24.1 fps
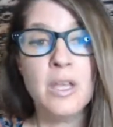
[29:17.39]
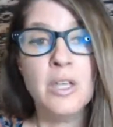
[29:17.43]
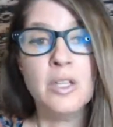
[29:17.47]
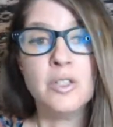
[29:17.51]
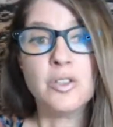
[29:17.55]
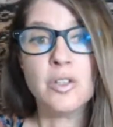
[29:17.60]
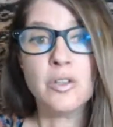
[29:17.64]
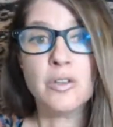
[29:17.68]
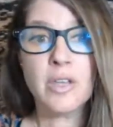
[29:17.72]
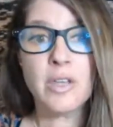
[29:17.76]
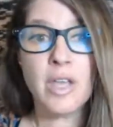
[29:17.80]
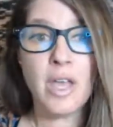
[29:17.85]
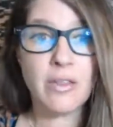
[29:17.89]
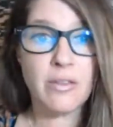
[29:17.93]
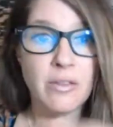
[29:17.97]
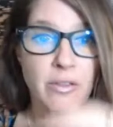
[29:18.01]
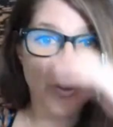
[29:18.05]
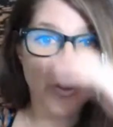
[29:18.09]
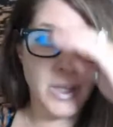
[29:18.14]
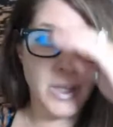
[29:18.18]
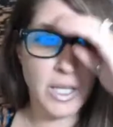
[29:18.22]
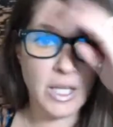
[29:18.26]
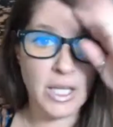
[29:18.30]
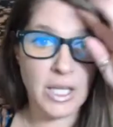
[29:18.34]
So the other
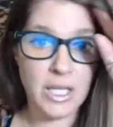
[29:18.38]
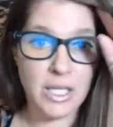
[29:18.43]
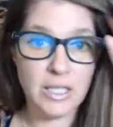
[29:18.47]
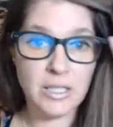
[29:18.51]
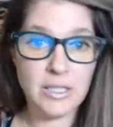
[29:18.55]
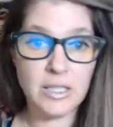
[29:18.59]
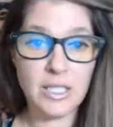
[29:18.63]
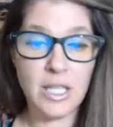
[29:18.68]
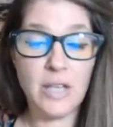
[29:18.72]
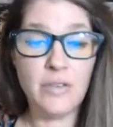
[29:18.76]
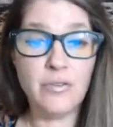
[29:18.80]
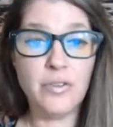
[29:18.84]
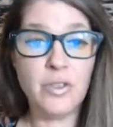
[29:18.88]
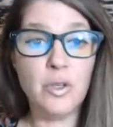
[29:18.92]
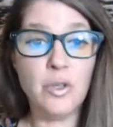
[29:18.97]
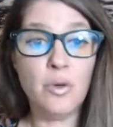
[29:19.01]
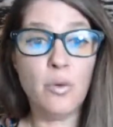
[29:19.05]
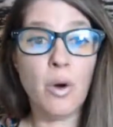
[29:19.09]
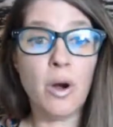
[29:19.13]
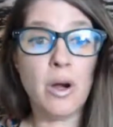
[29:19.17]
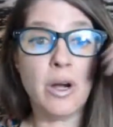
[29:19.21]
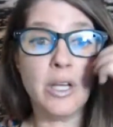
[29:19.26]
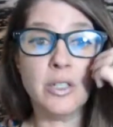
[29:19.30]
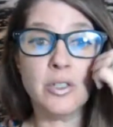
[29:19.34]
thing is, if
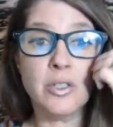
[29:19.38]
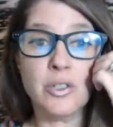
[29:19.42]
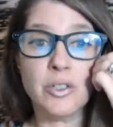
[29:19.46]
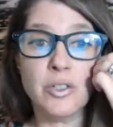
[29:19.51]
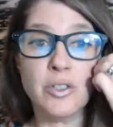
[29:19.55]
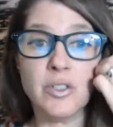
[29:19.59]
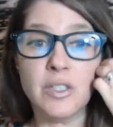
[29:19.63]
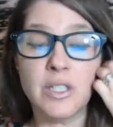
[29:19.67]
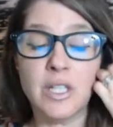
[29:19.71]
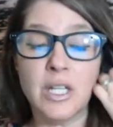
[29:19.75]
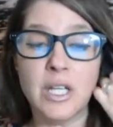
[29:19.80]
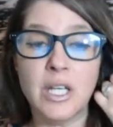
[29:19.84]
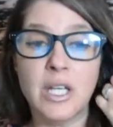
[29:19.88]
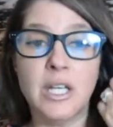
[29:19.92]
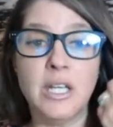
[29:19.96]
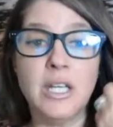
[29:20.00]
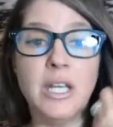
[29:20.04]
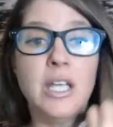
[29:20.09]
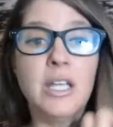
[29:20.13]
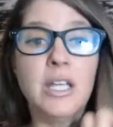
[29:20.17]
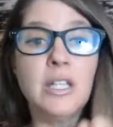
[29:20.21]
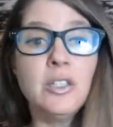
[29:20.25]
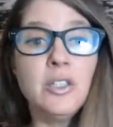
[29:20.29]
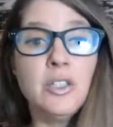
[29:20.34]
you are interested
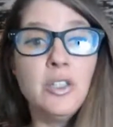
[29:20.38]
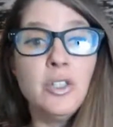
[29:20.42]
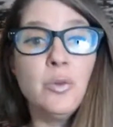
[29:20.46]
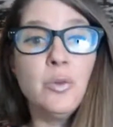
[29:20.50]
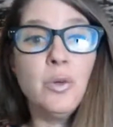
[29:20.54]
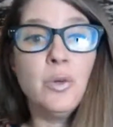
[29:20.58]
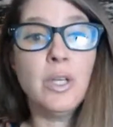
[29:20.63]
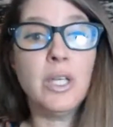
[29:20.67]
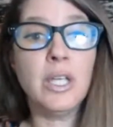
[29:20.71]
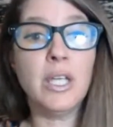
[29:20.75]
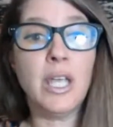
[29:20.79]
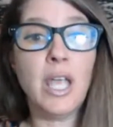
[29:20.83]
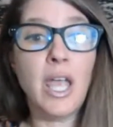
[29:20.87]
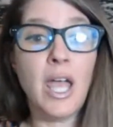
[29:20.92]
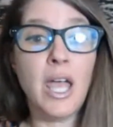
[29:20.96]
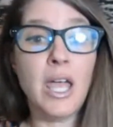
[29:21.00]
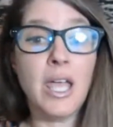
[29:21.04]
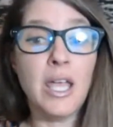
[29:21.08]
in doing